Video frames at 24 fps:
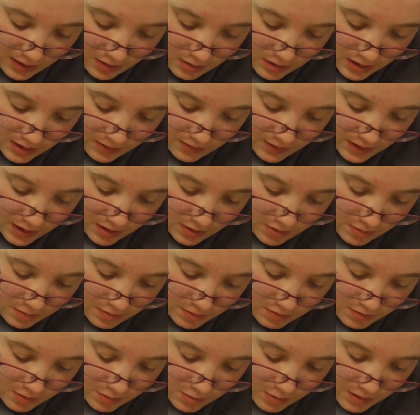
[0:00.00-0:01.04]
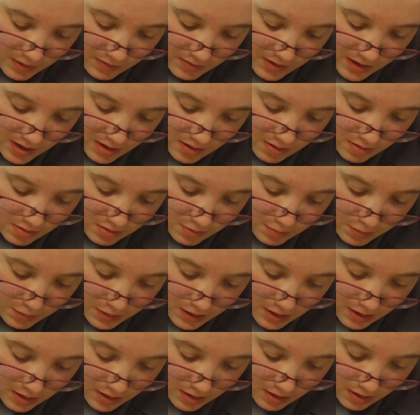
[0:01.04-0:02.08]
odd if I gone the wrong way around,
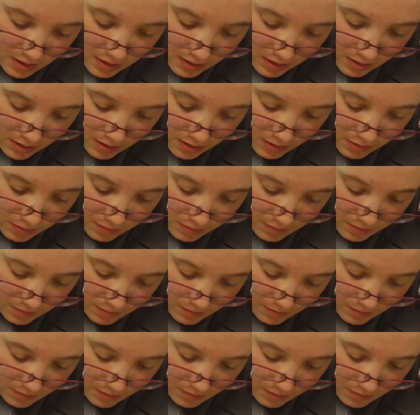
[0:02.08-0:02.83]
but, you know.